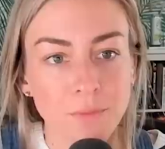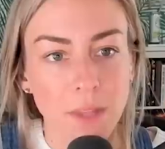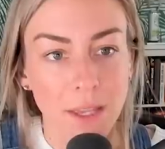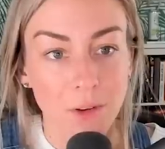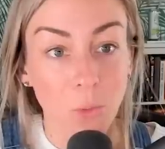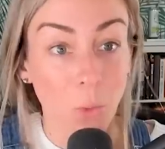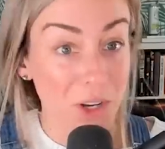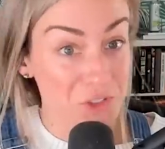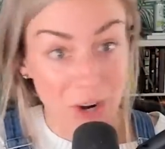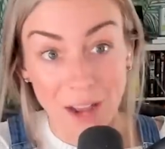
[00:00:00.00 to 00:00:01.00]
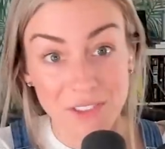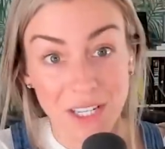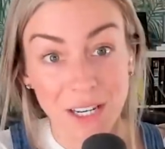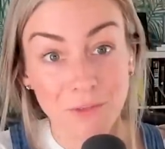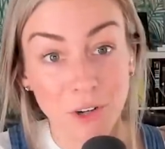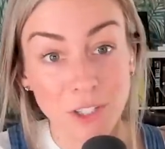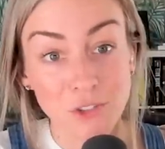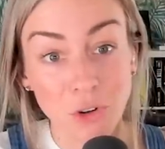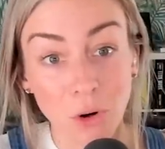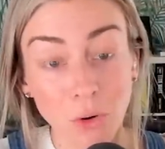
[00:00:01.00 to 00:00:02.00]
And what drives a need for
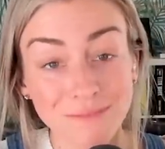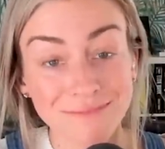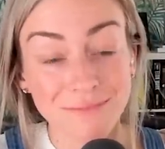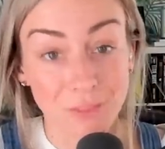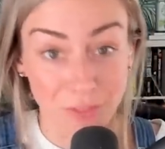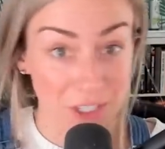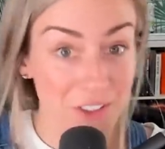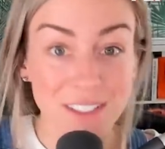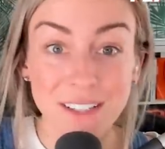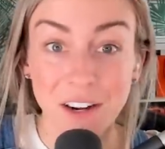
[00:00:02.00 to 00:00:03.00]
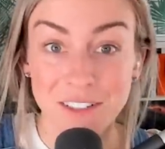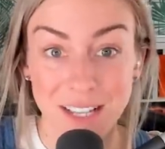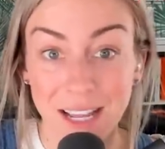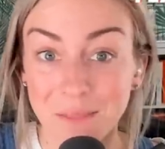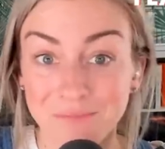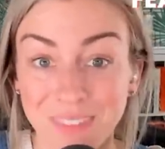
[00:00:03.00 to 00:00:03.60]
control? Fear and scarcity.